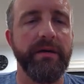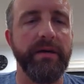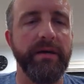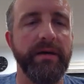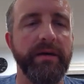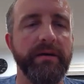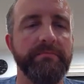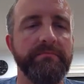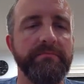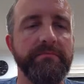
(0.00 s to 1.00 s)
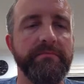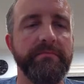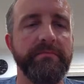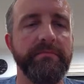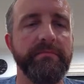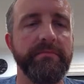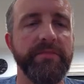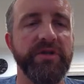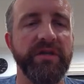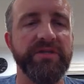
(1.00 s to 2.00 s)

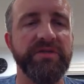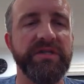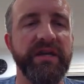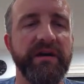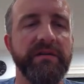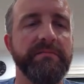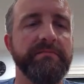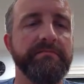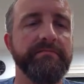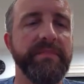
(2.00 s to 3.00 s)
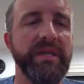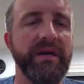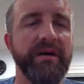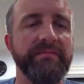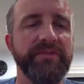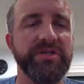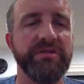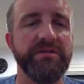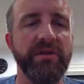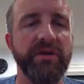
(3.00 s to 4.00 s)
Sorry, let's do CL.
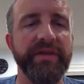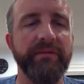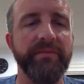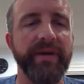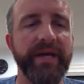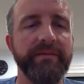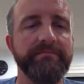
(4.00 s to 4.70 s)
Just load that 1 byte,